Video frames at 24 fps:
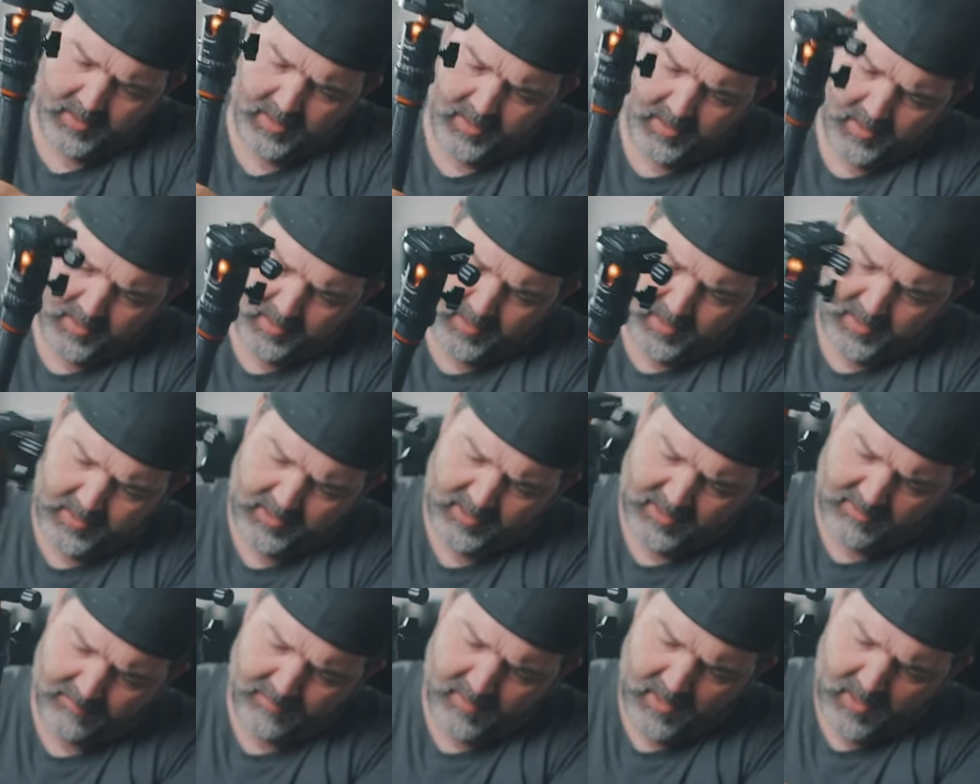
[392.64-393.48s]
that in that
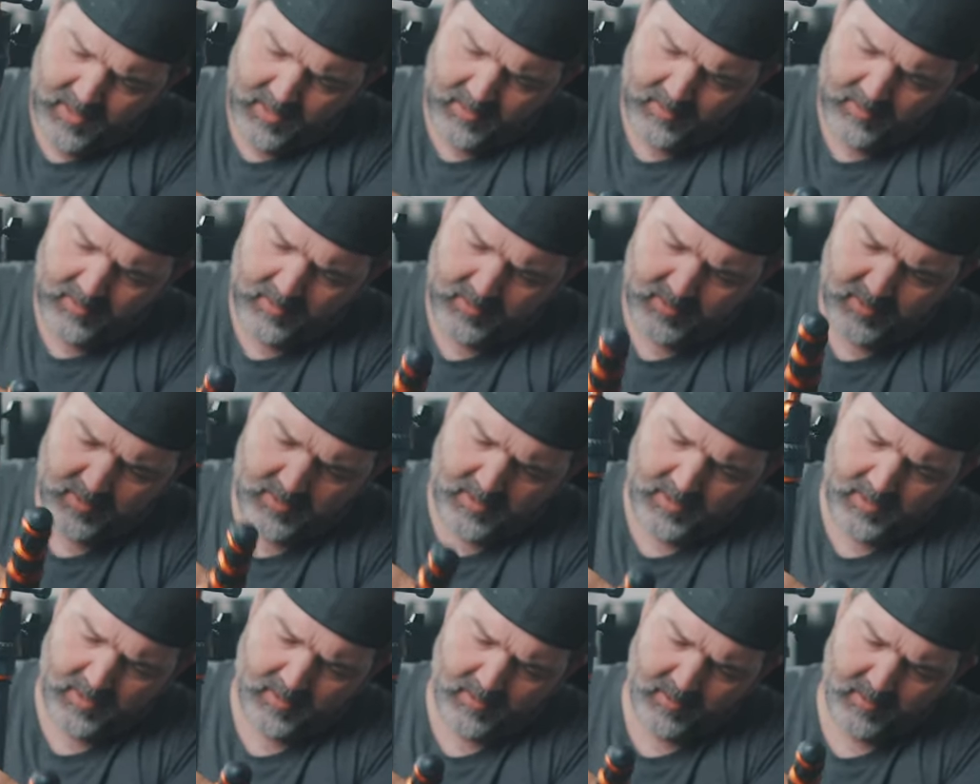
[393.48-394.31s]
spot, you just
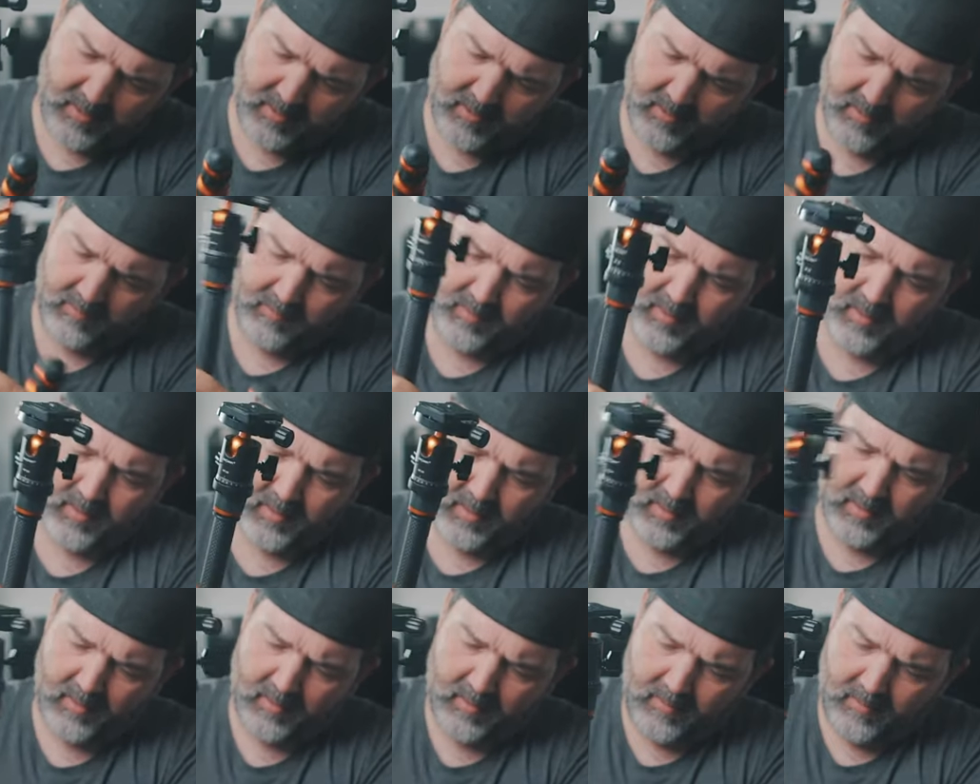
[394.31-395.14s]
gotta
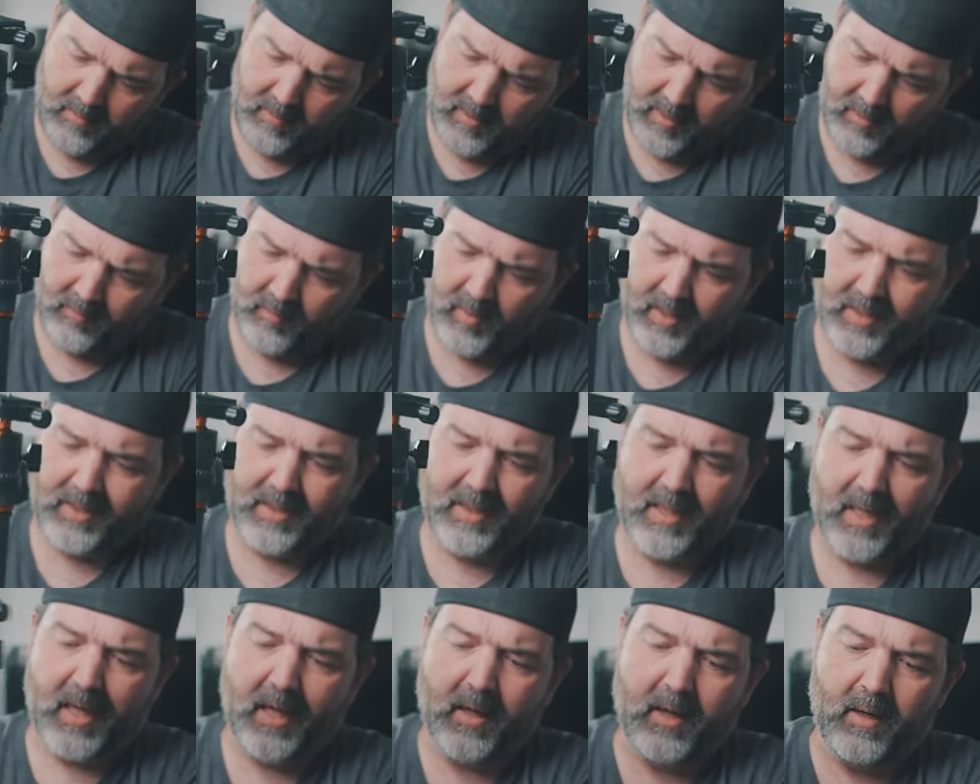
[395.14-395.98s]
like right
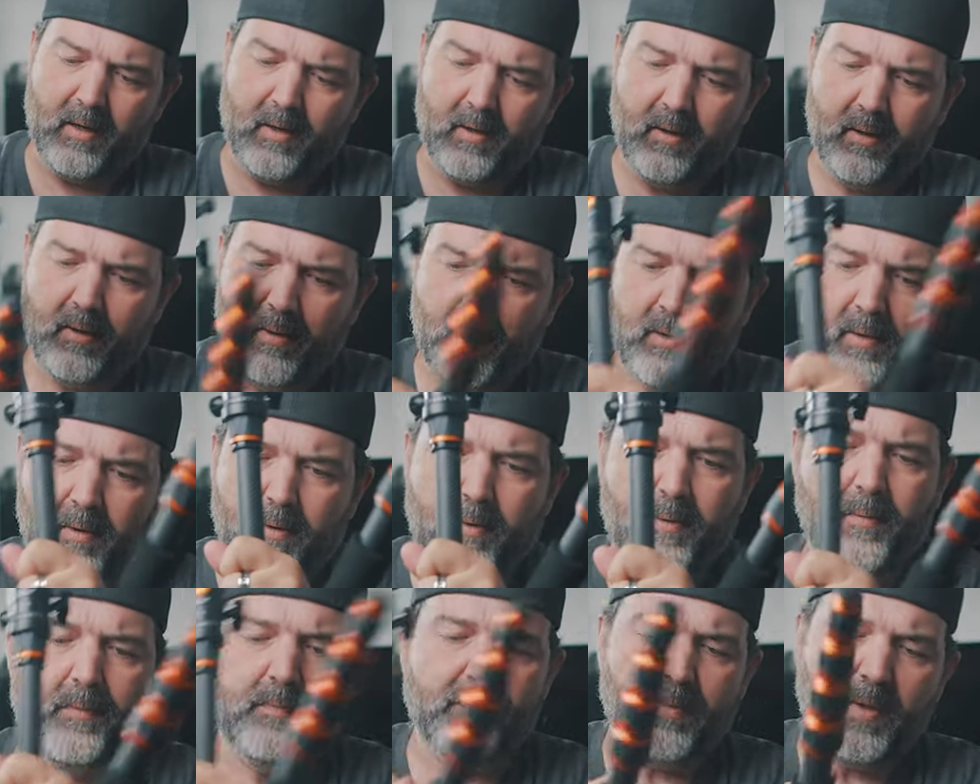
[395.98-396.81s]
there.
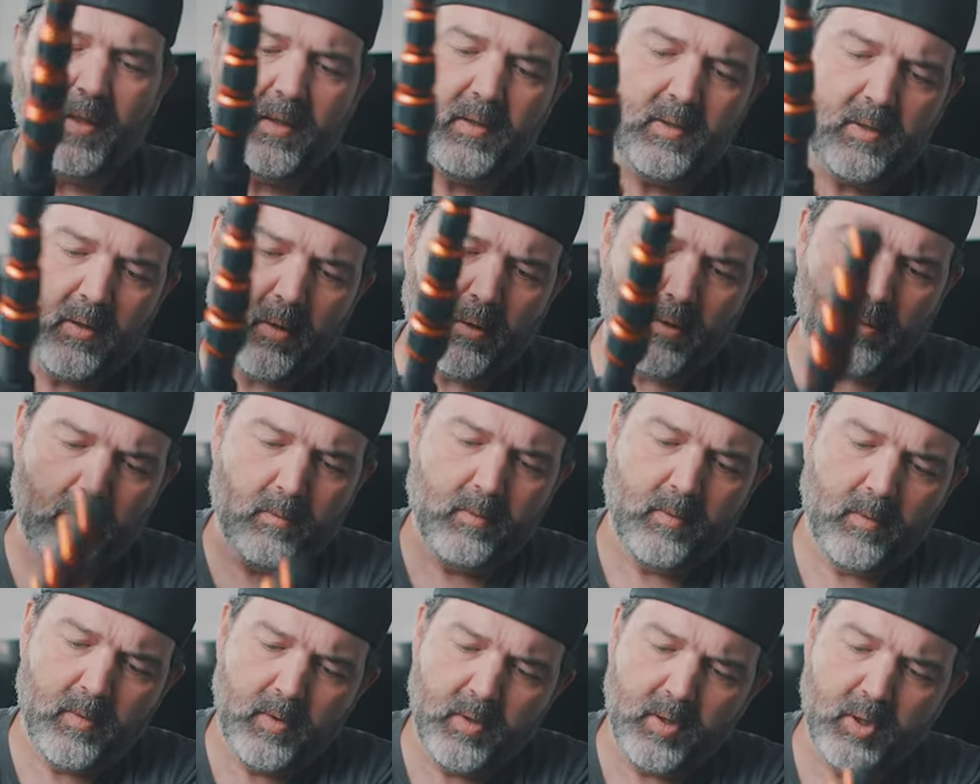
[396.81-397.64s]
So
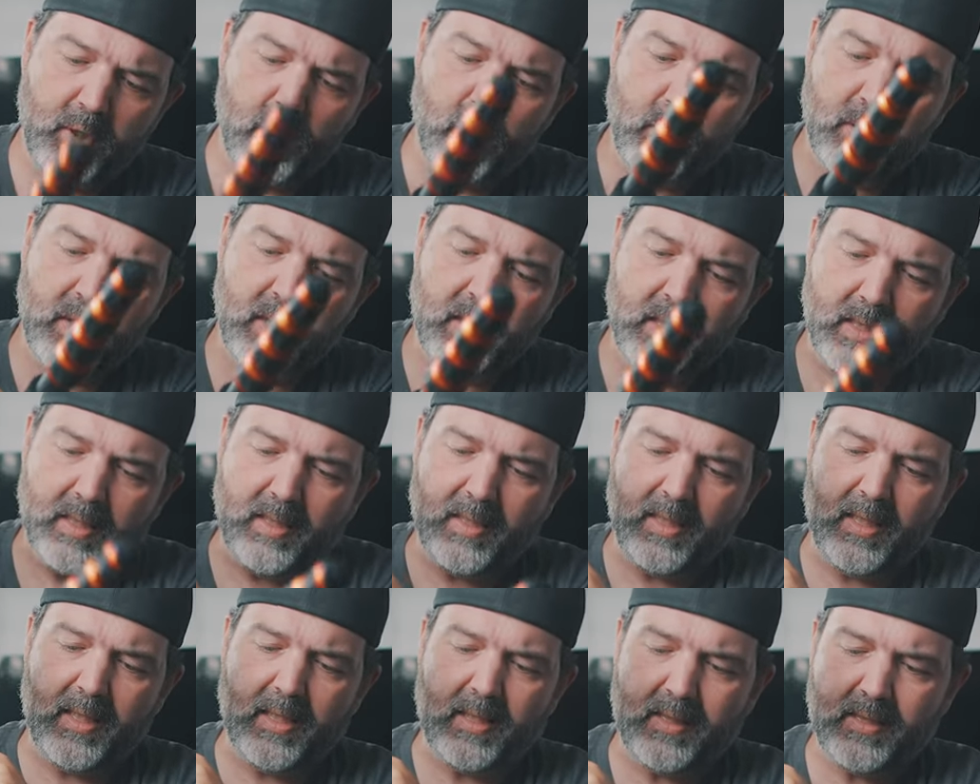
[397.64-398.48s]
you can get
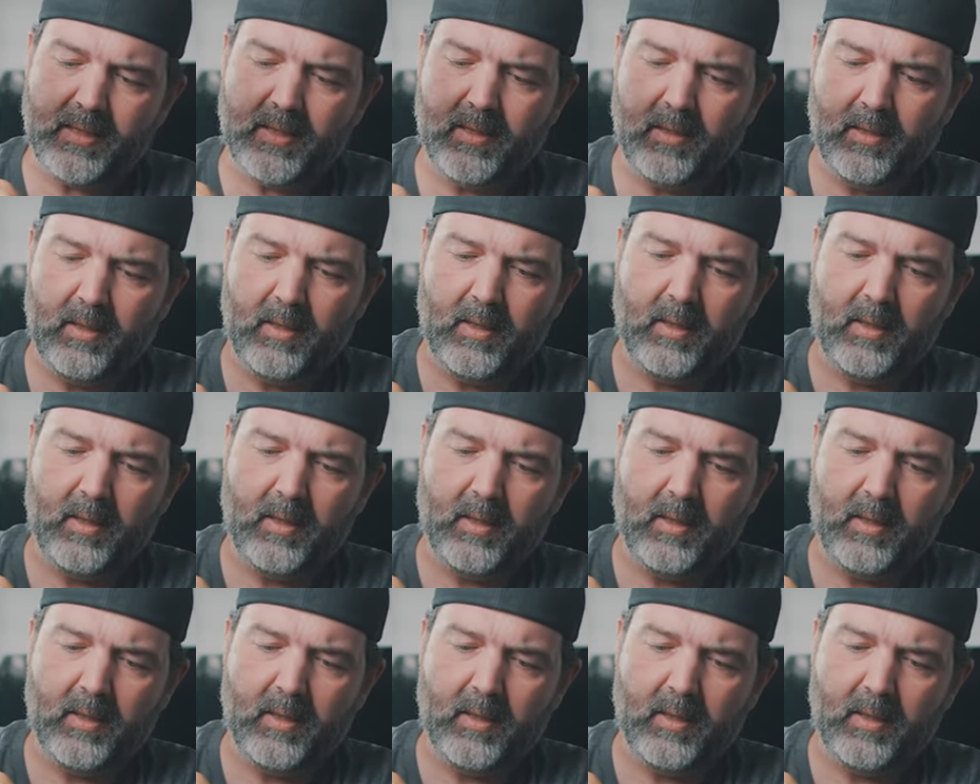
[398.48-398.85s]
this.